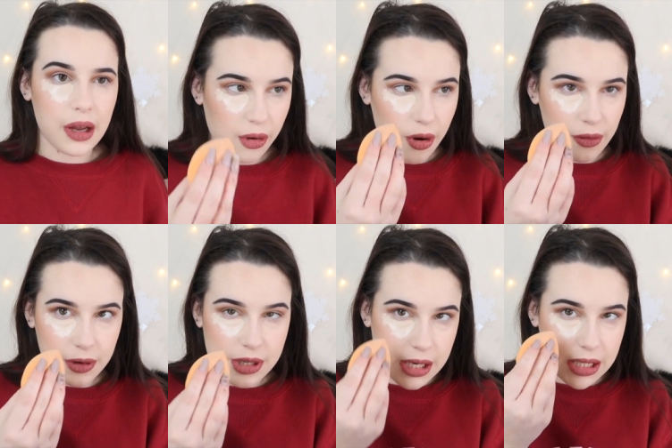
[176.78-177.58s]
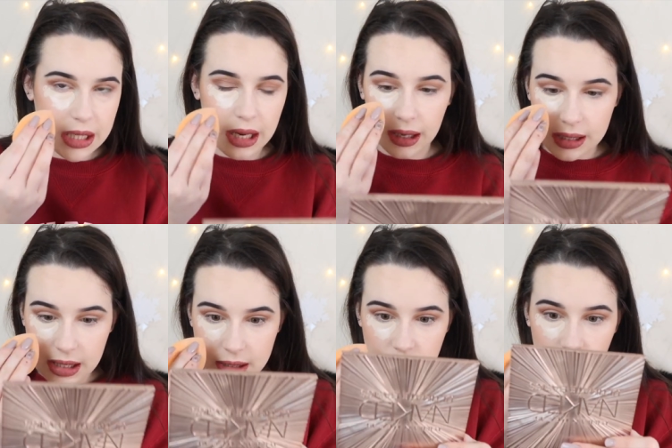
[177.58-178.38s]
a coverage concealer.
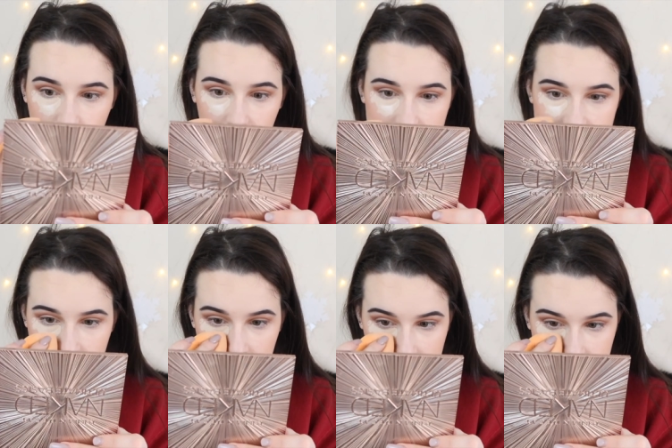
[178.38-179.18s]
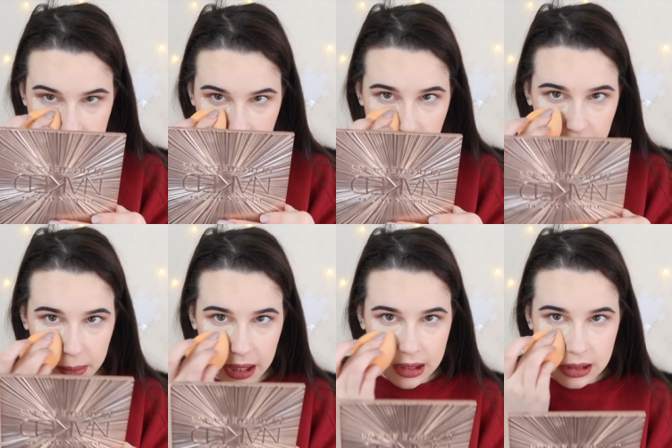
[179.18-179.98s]
So let's try blending it in and see how well
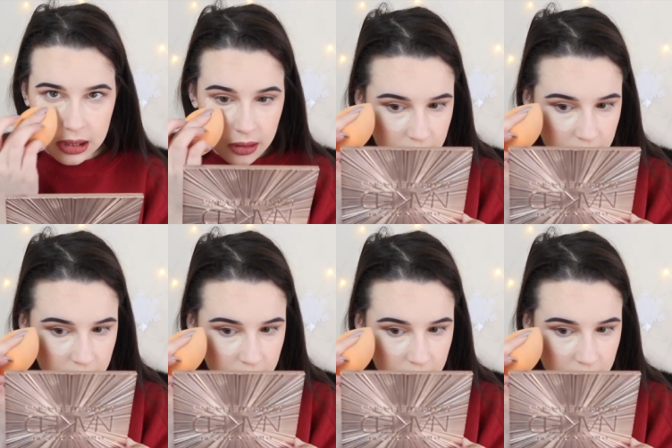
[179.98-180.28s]
it blends.